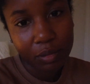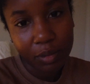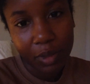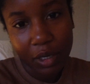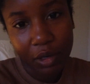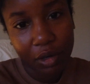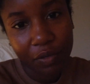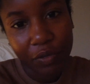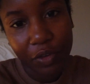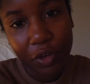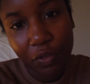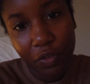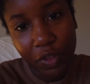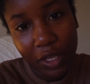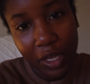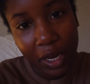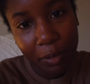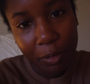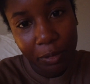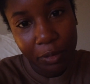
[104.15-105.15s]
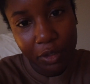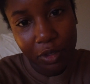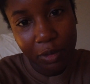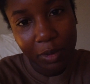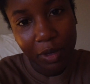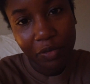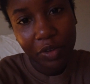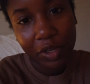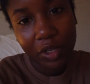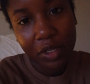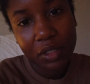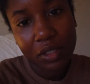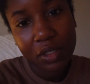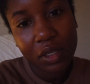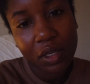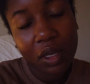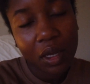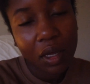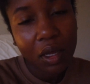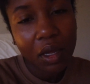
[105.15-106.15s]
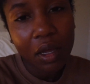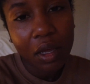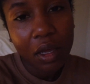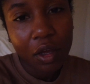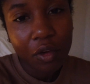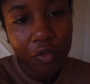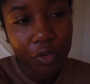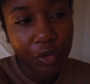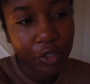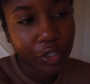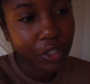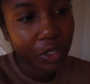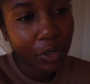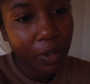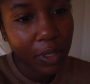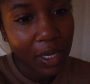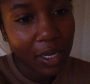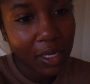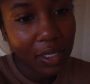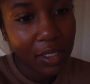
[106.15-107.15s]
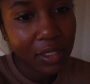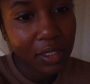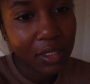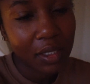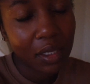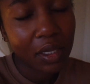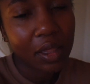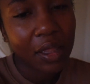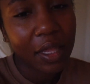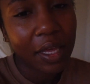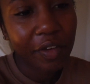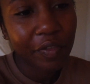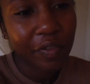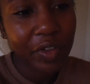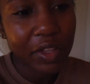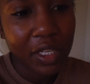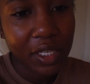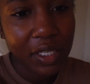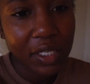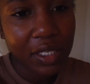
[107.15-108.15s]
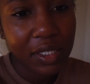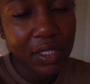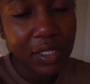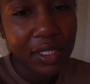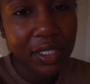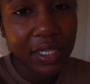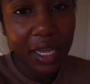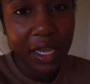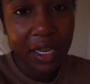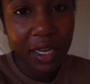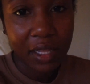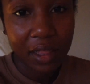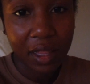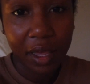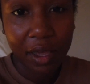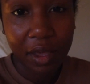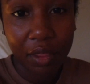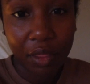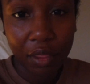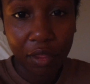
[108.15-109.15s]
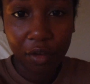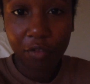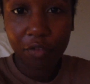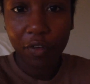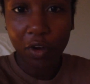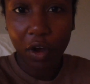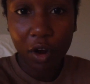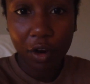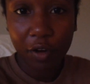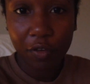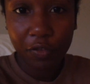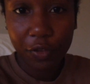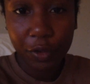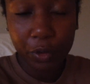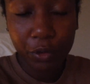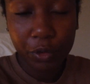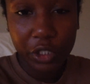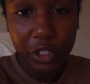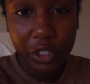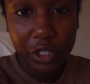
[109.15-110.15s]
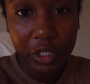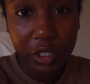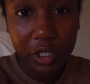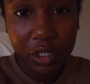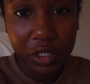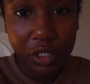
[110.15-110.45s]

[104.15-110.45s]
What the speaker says: I don't even know if the camera was on my face. For a show that's thankfully set in like the far future.